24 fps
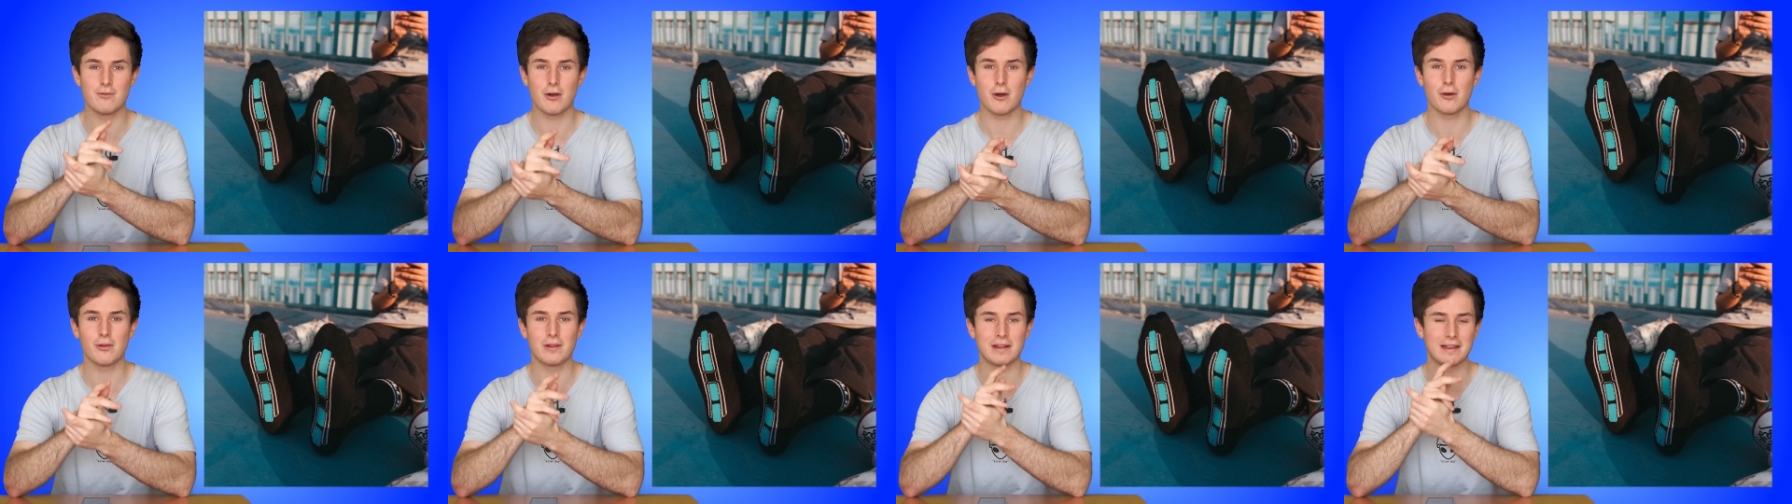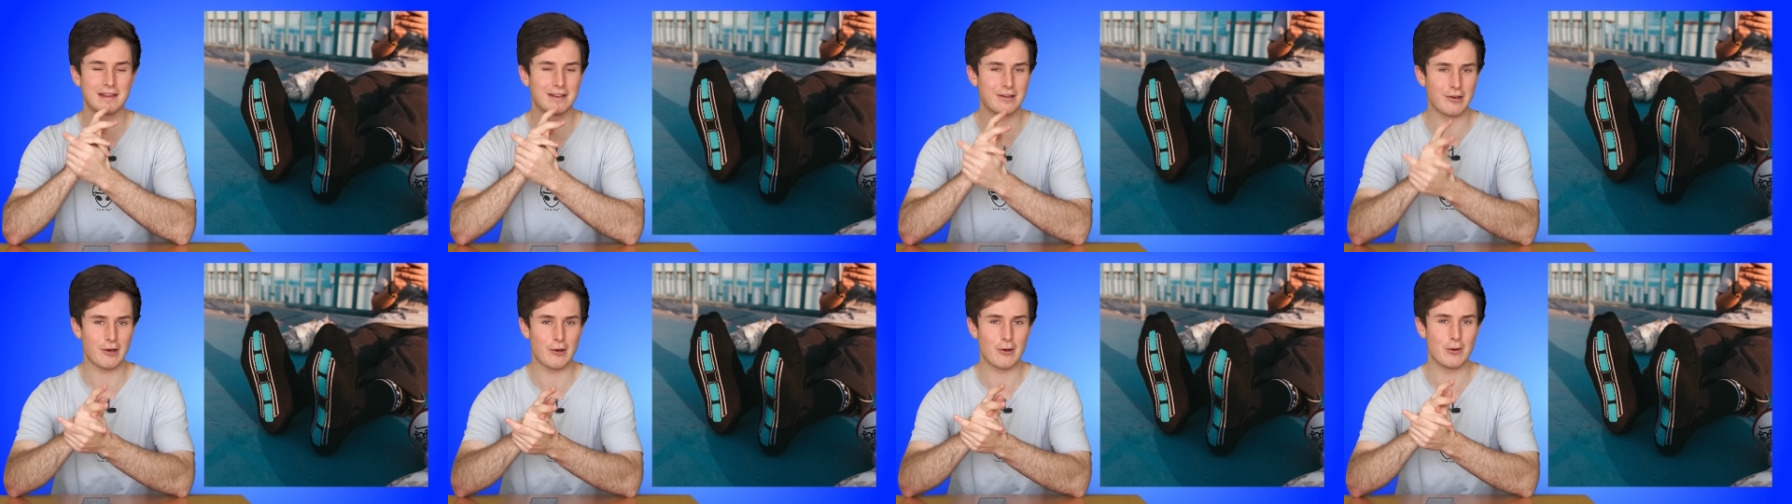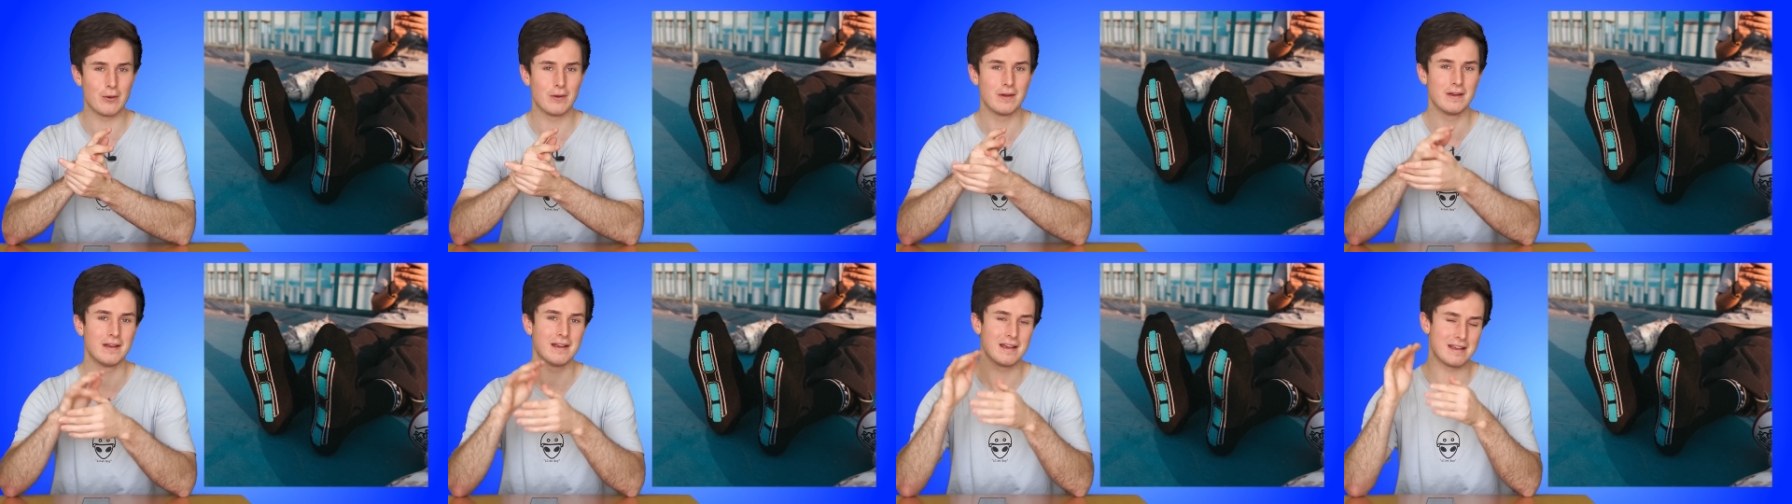Rolling
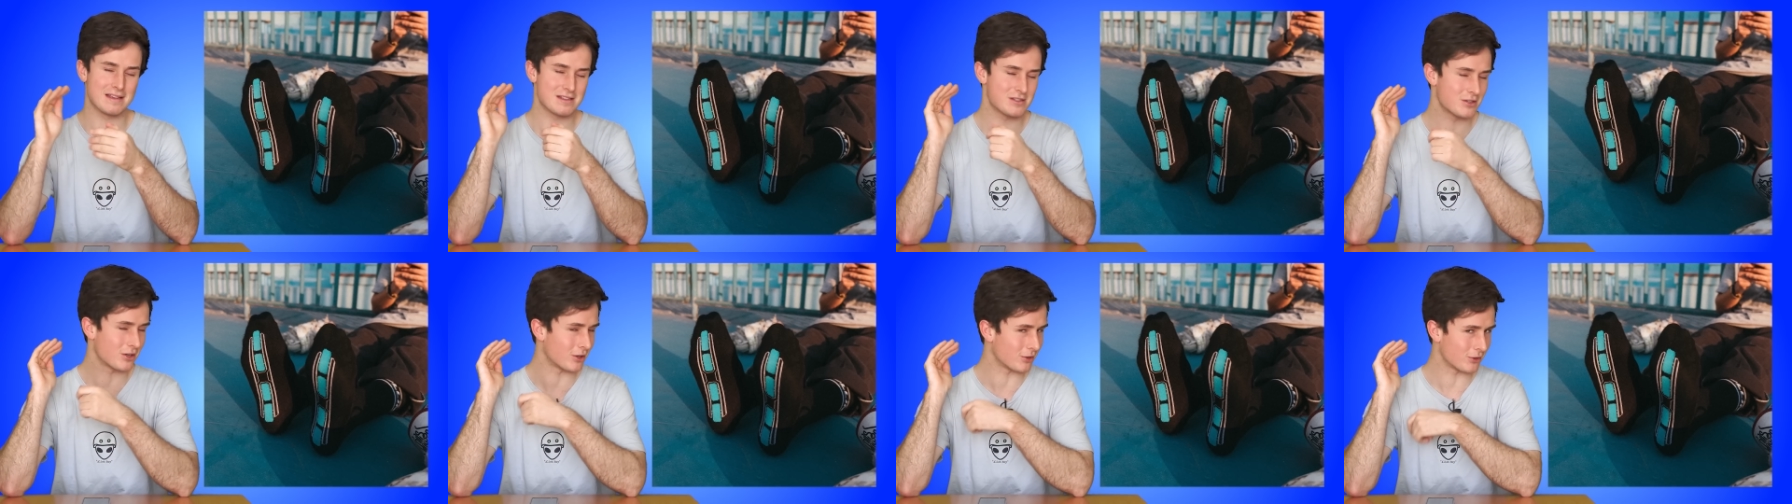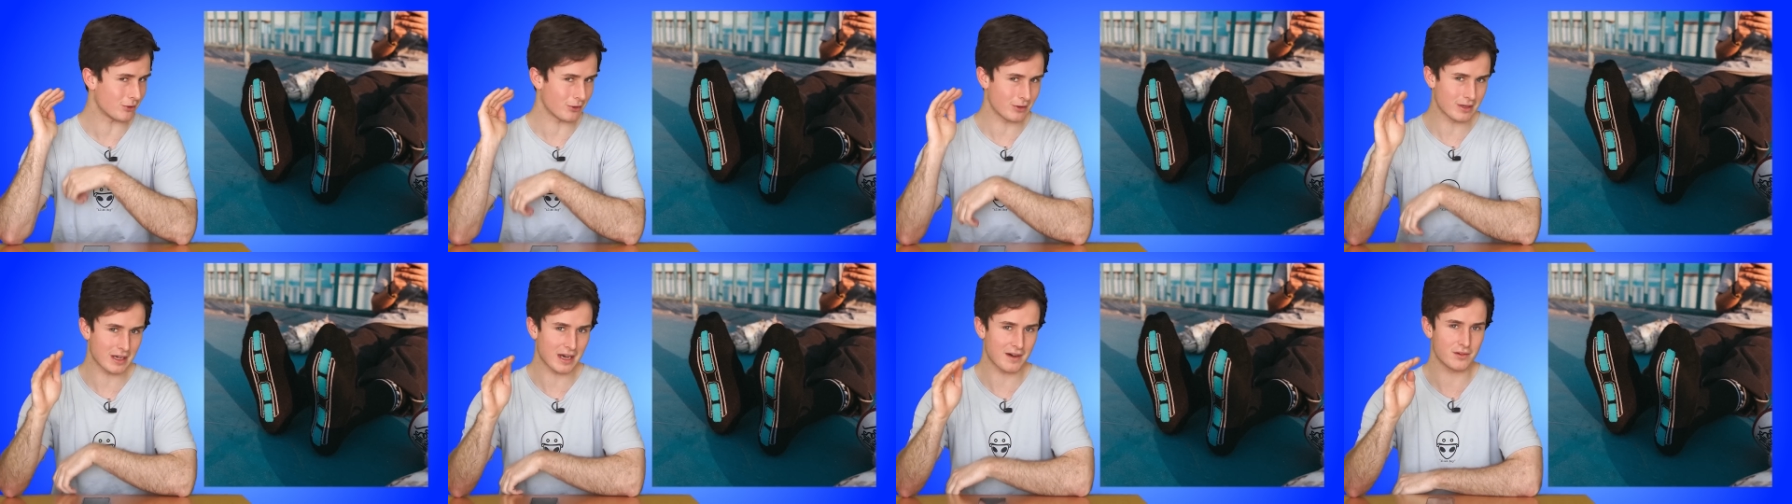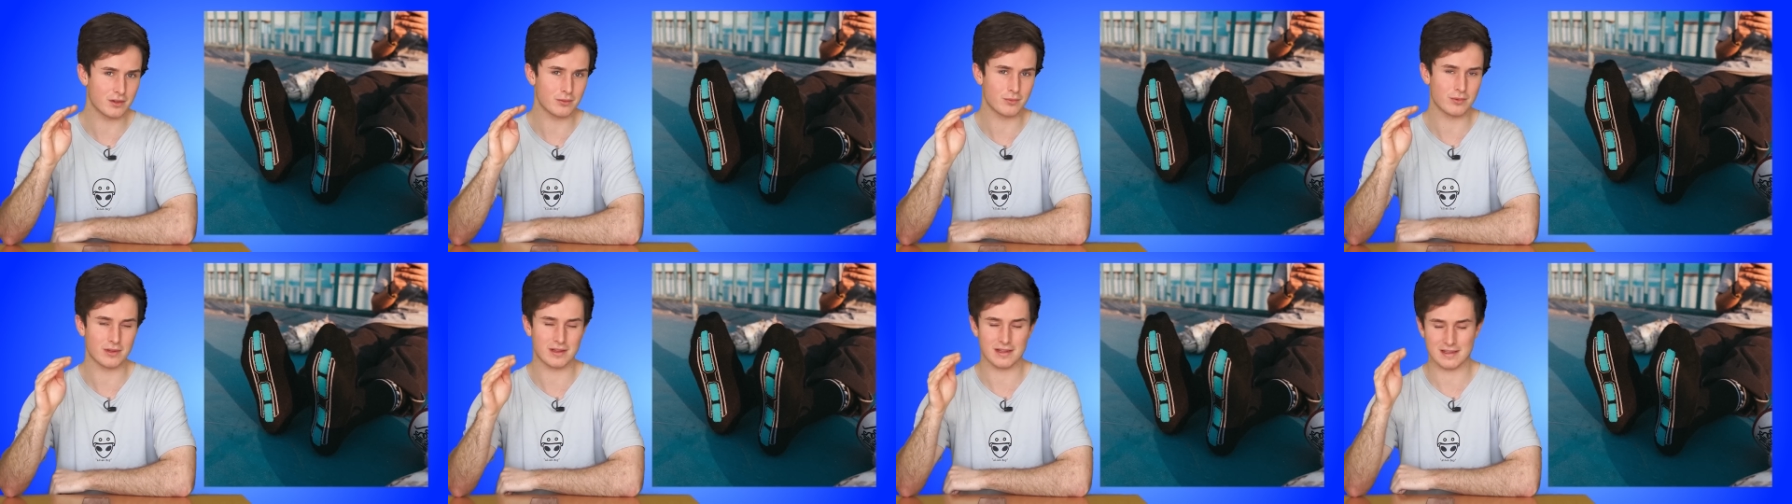Co. has got you
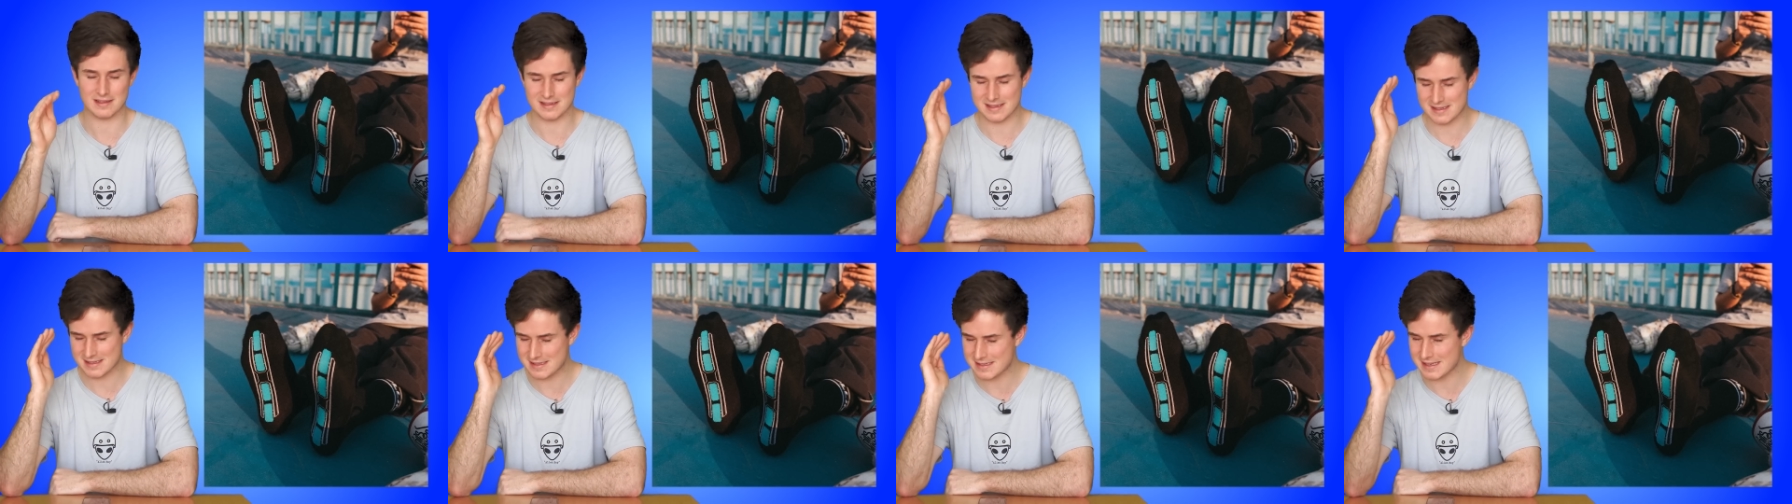covered with a